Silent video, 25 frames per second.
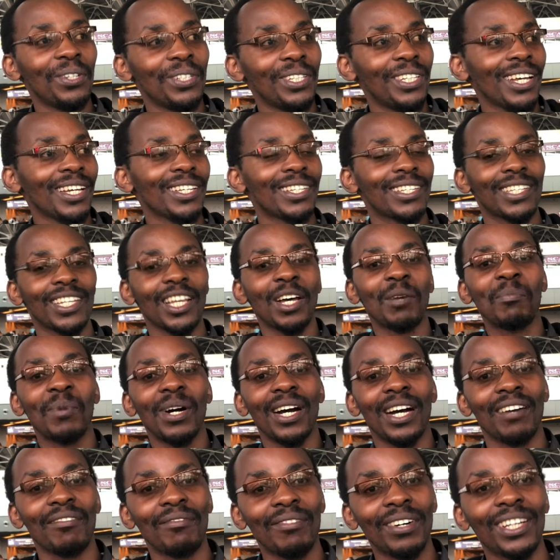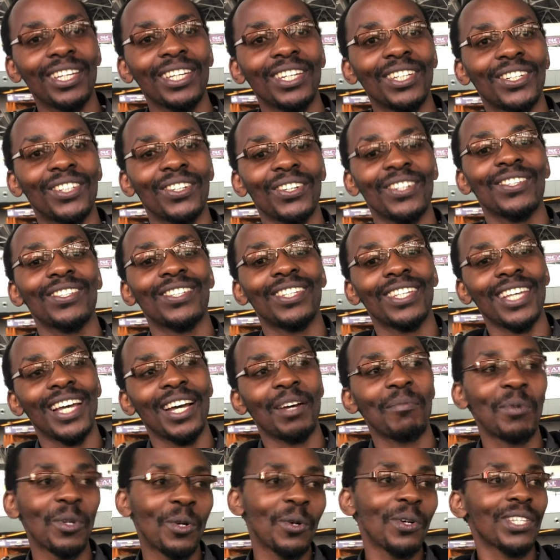just summer vacations
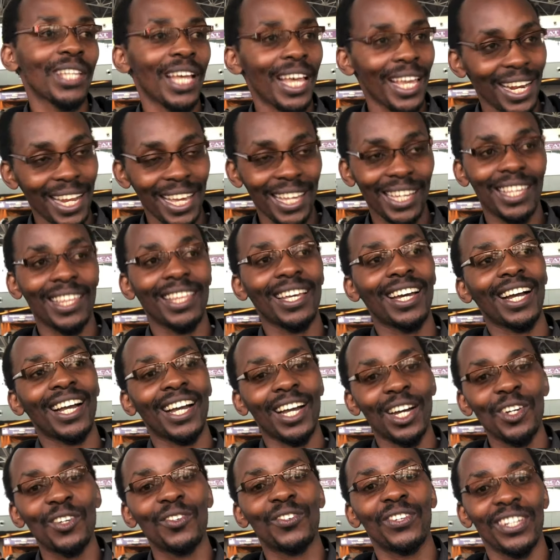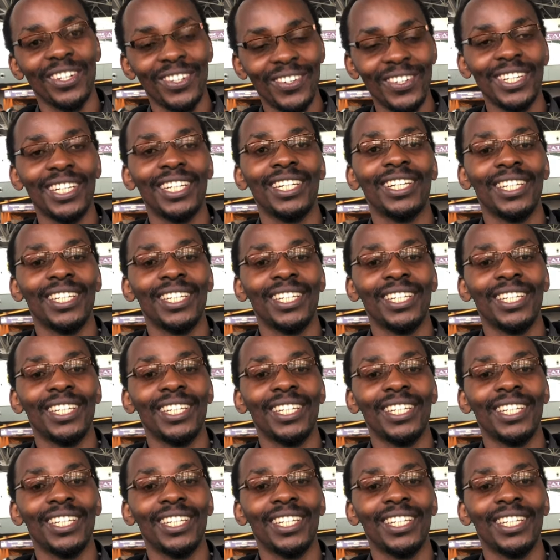here, because I like the country, really.